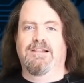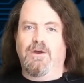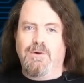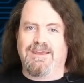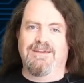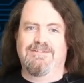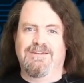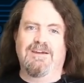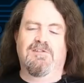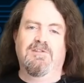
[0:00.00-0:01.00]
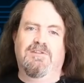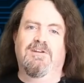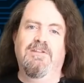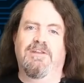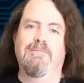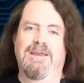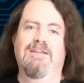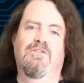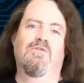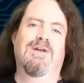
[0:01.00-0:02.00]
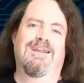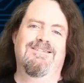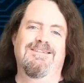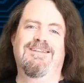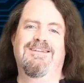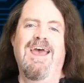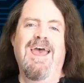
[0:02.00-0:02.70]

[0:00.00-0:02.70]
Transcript: lowercasing should turn them into an S set,